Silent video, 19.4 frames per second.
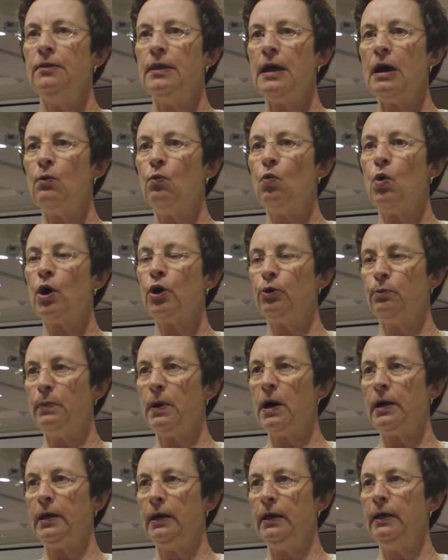that water
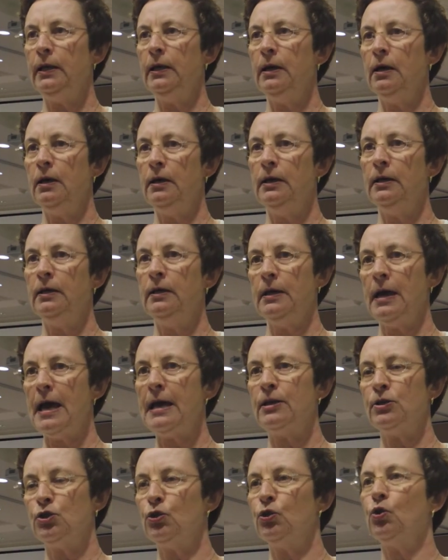body
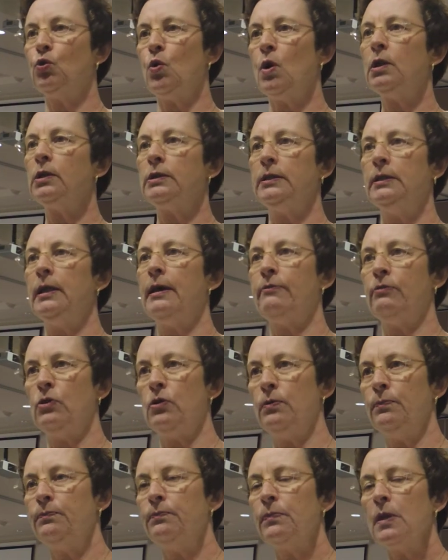at a certain quality
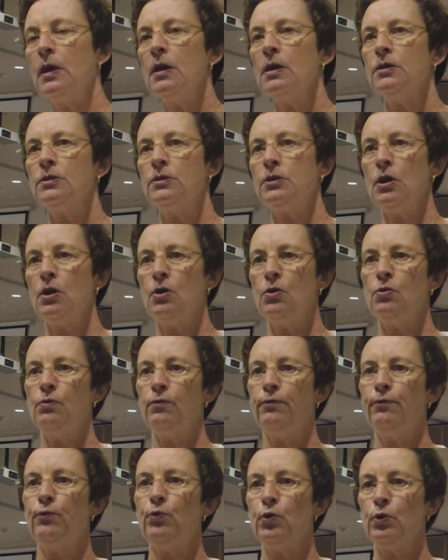level. So
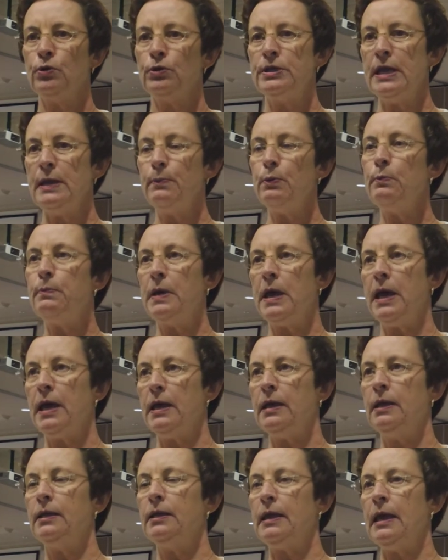for Tampa
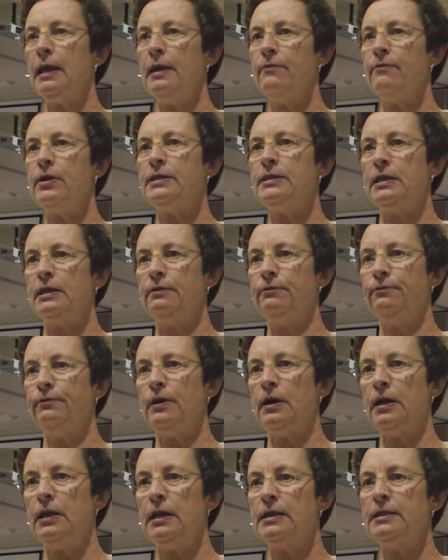Bay, they have
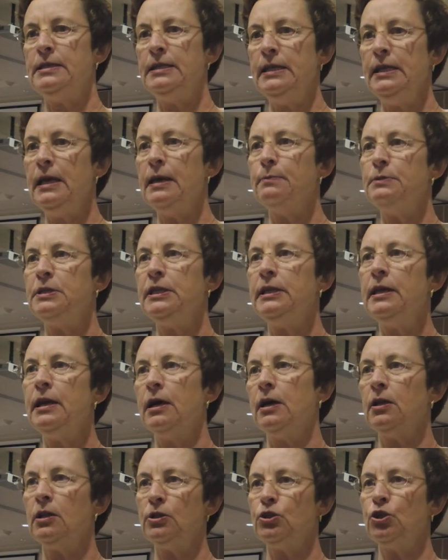identified a
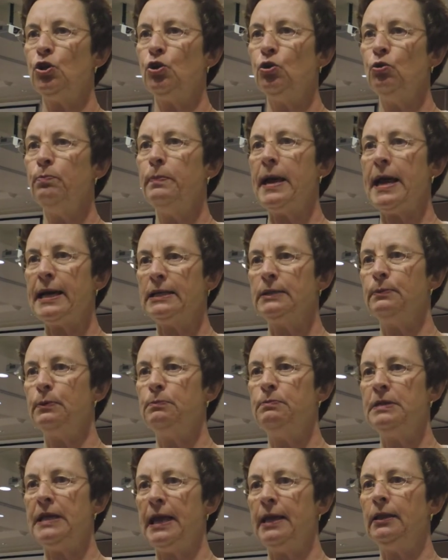TMDL, a total
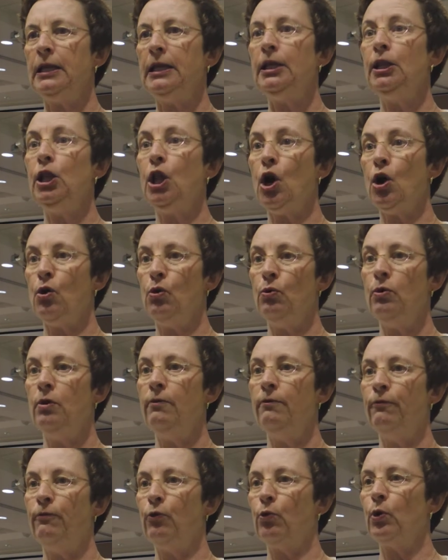maximum daily load
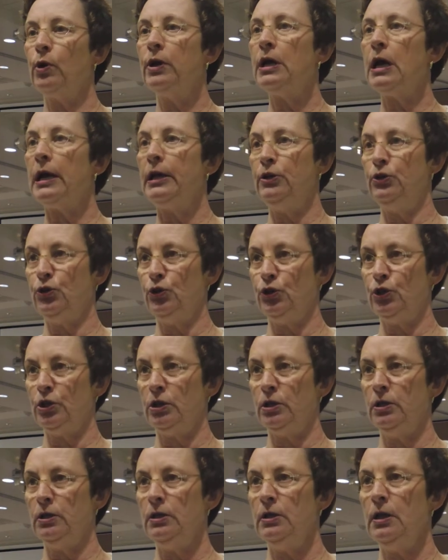for
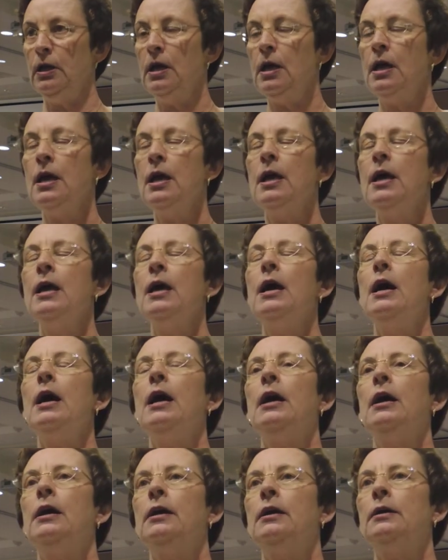nitrogen,
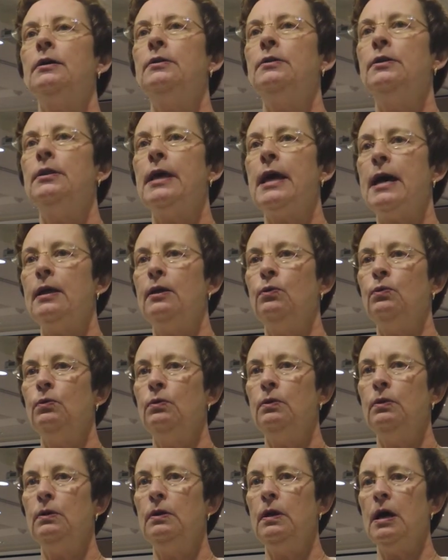
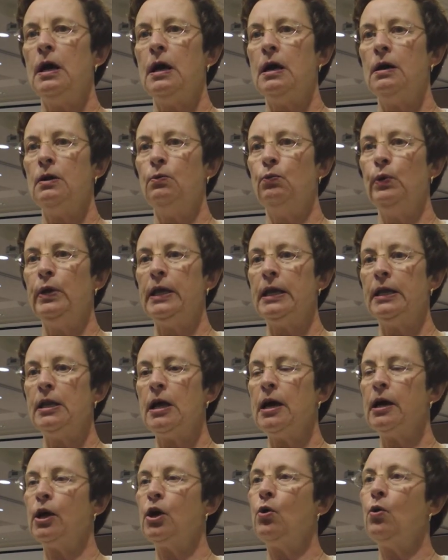that we
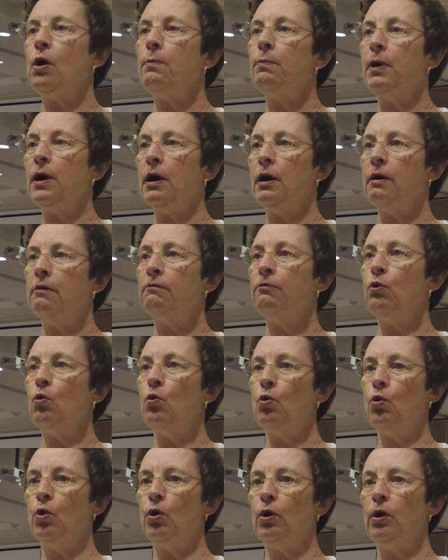cannot go above,
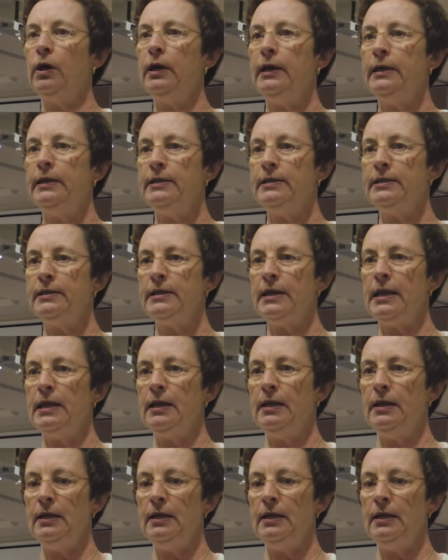or it is